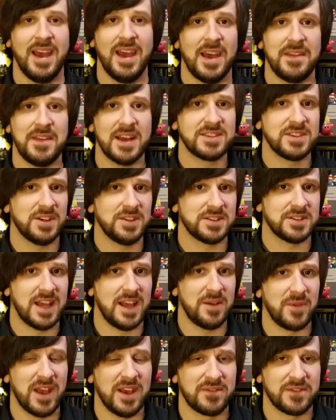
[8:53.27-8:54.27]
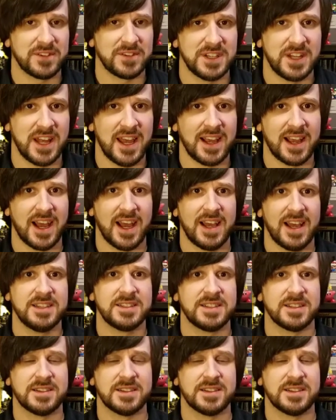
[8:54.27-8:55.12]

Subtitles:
And that's all the time we have for today, guys,